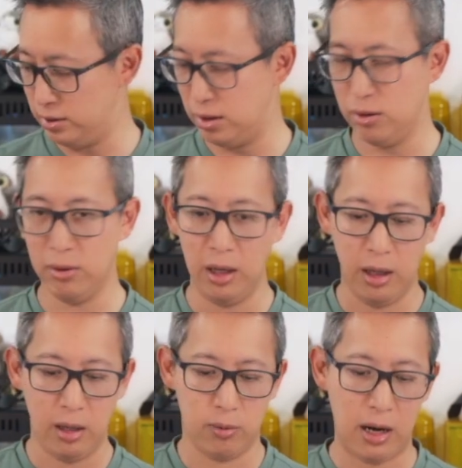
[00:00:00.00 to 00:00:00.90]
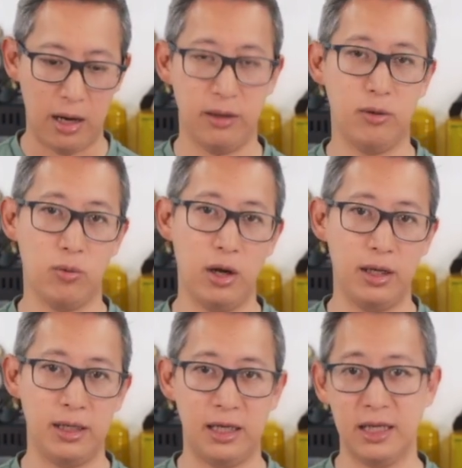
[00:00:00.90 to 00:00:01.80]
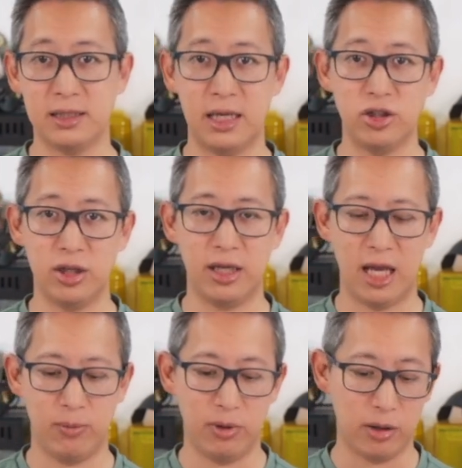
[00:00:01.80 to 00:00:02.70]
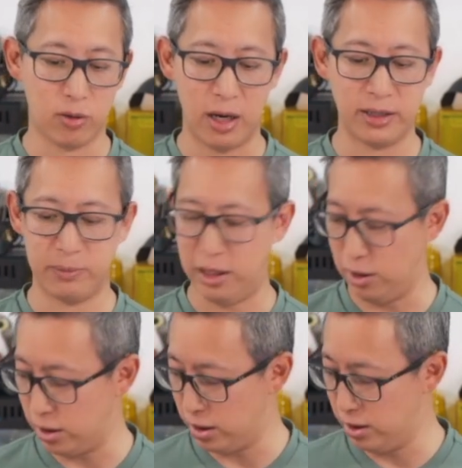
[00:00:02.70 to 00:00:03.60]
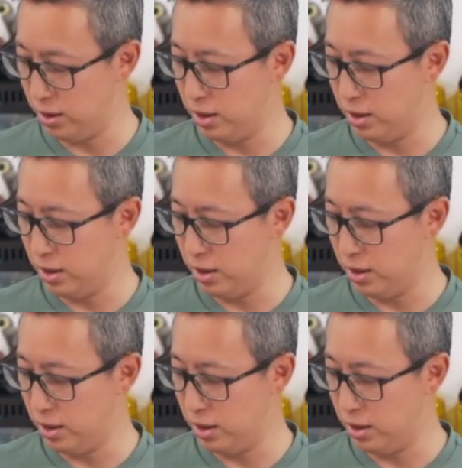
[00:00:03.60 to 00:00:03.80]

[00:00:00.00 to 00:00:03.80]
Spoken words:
So rather than run an extension cable across my yard,